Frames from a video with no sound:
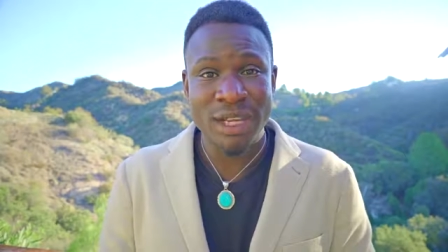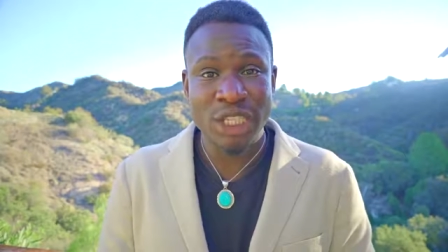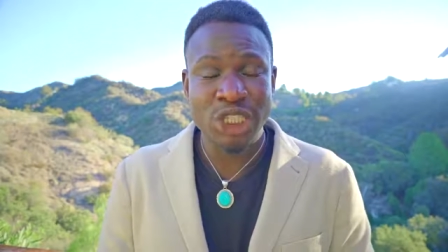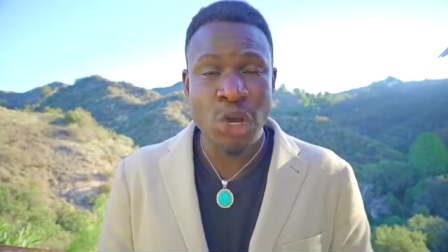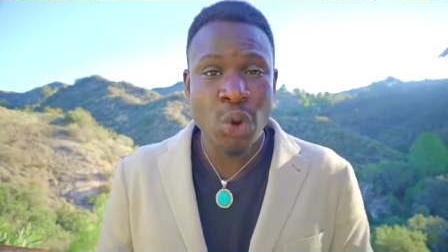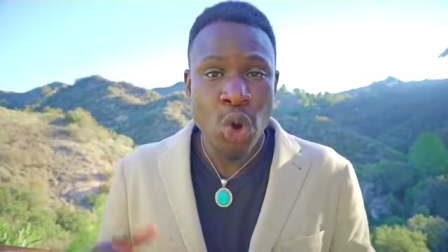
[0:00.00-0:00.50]

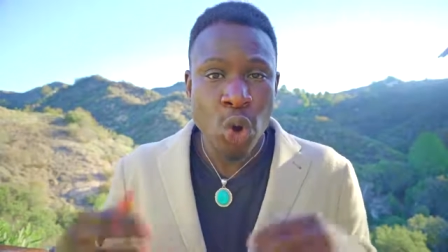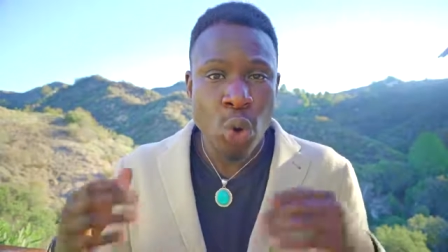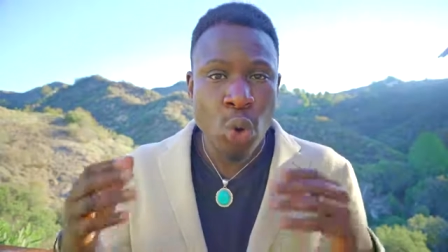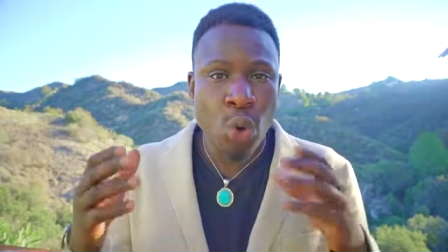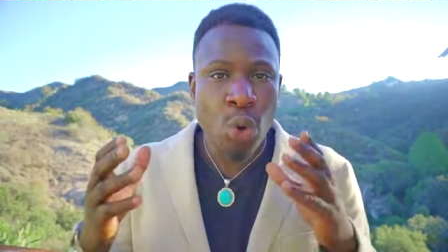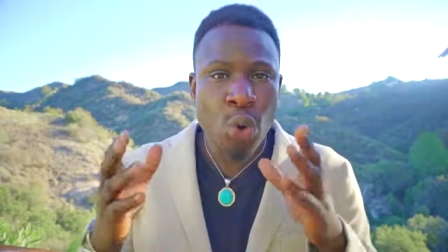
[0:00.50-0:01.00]
So
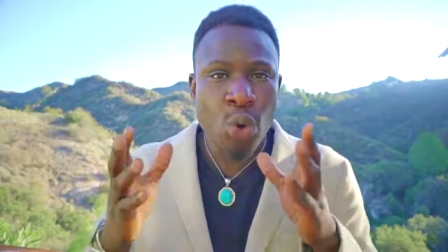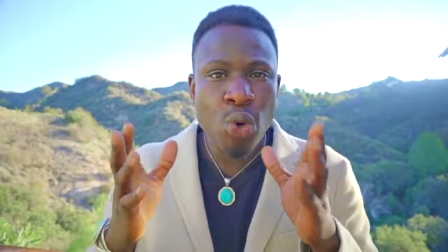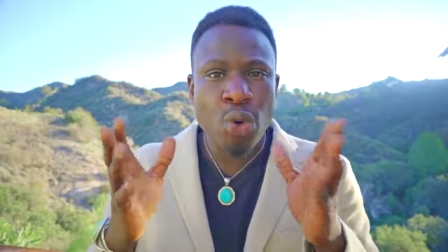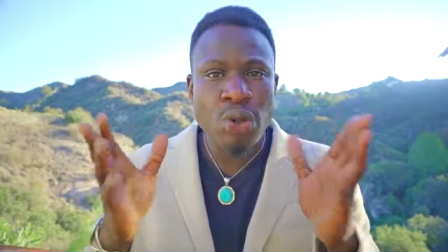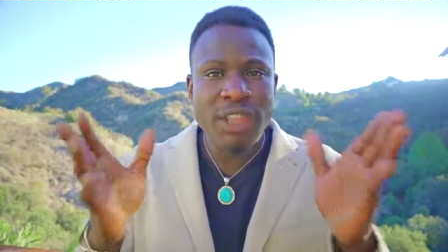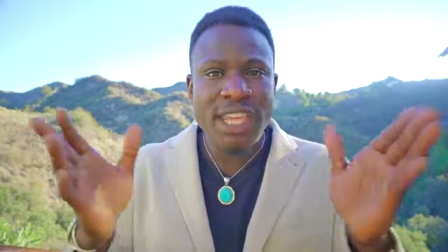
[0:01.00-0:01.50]

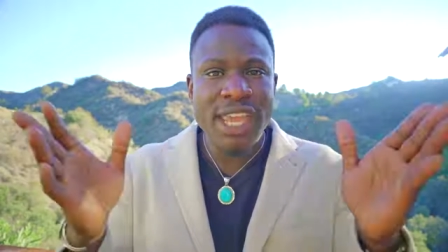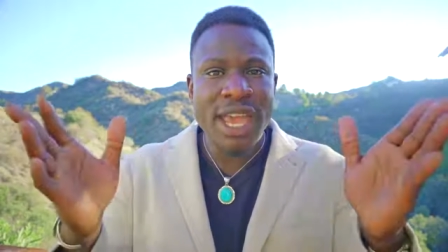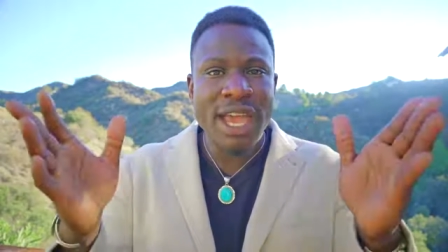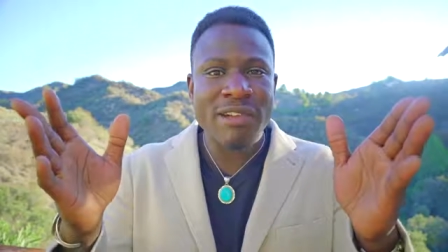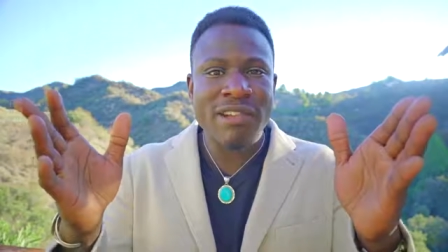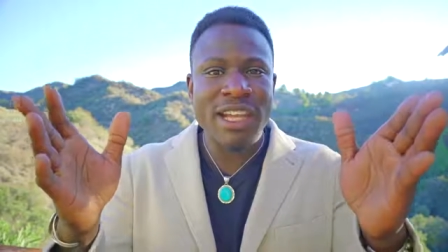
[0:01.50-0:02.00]
all the
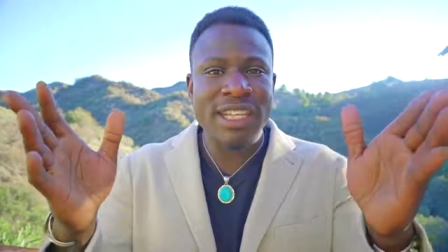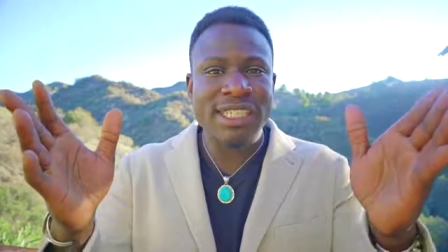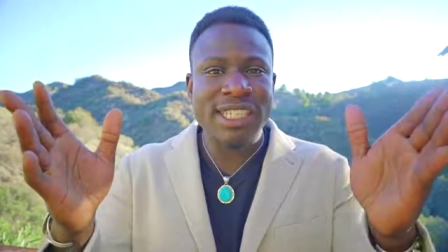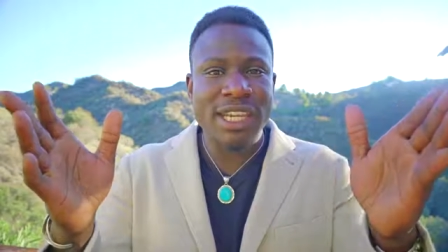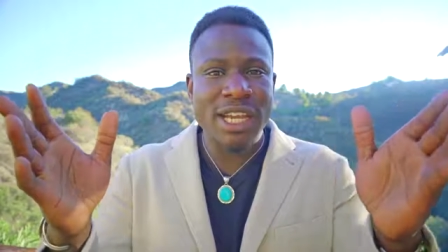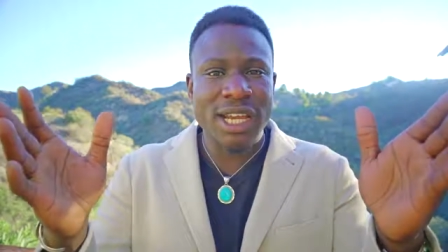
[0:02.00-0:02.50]

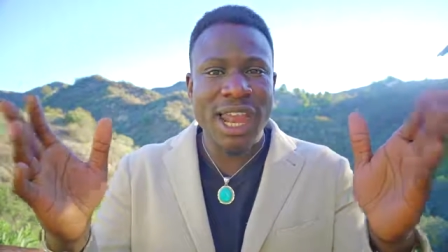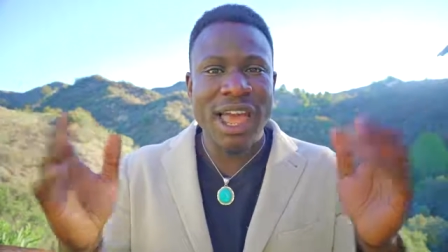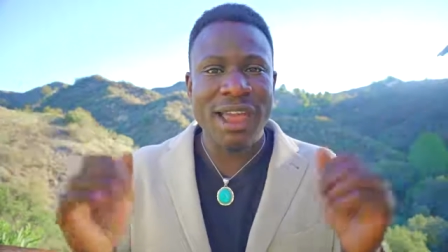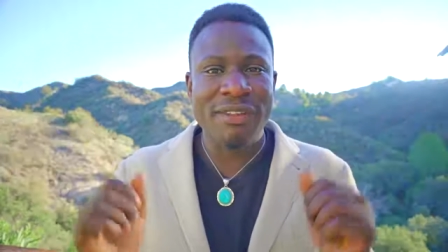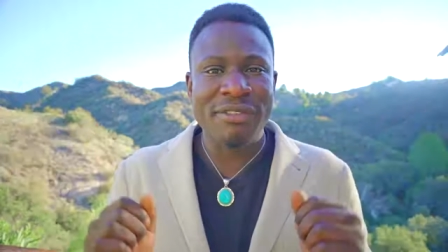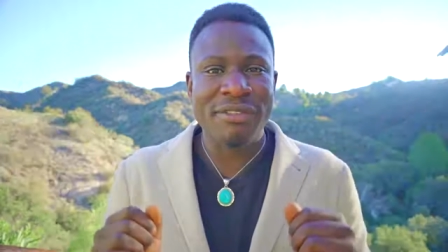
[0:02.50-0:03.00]
areas in your
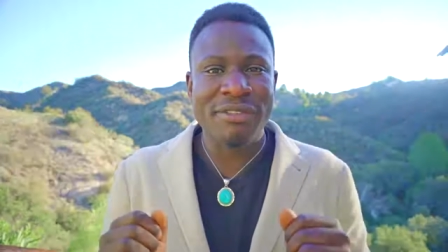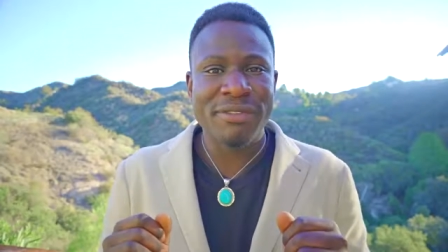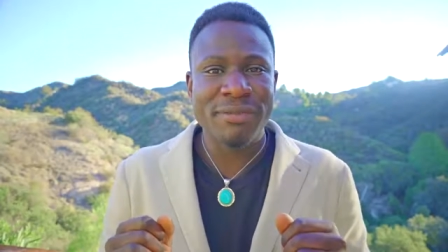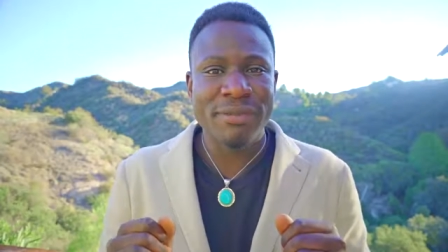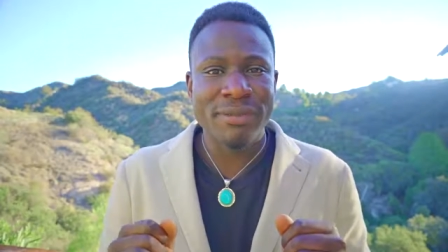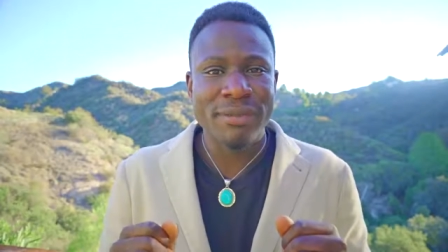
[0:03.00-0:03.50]
life
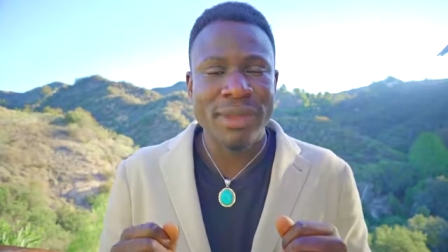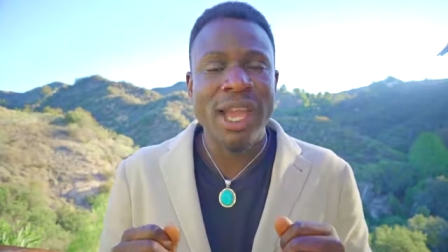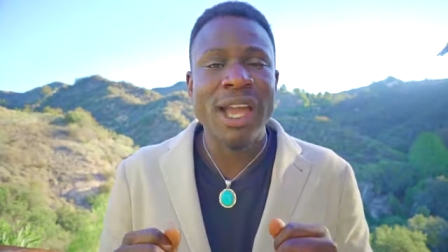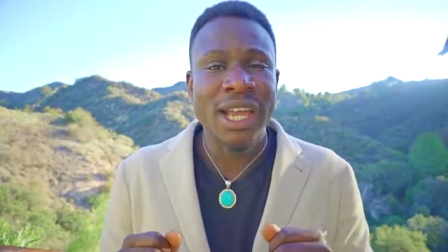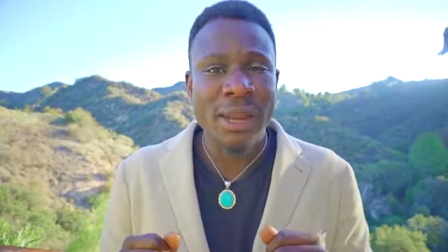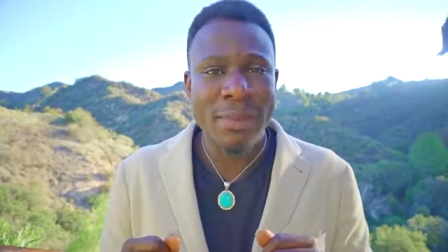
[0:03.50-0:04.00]

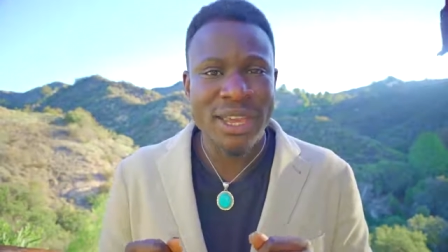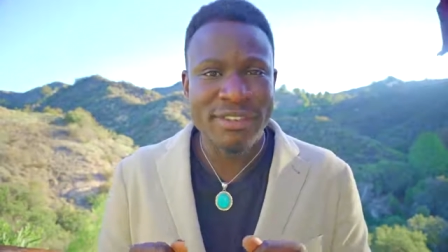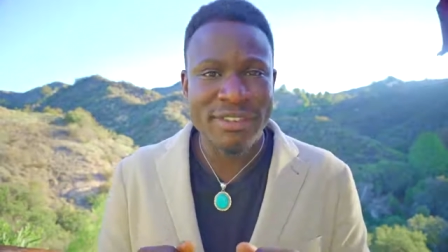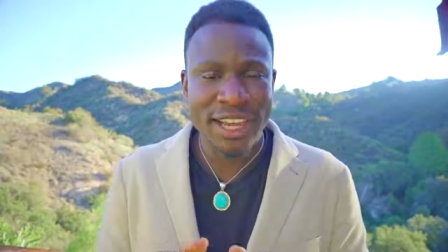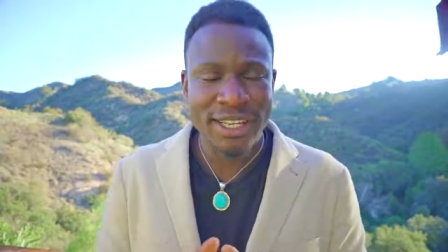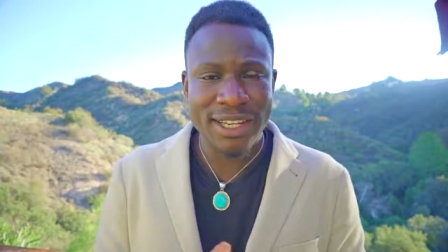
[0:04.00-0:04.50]
are going to be
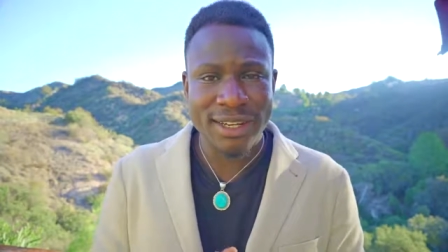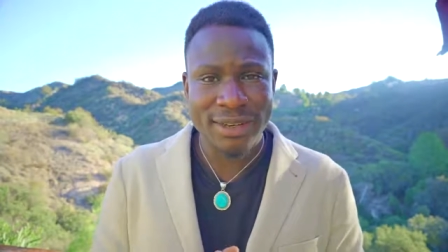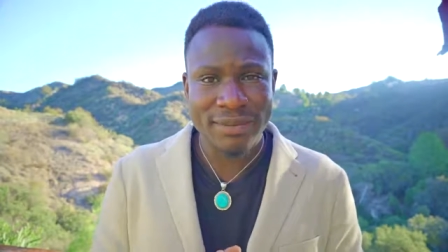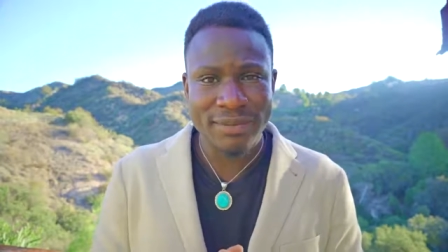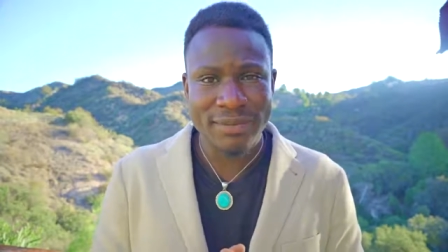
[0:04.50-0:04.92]
affected.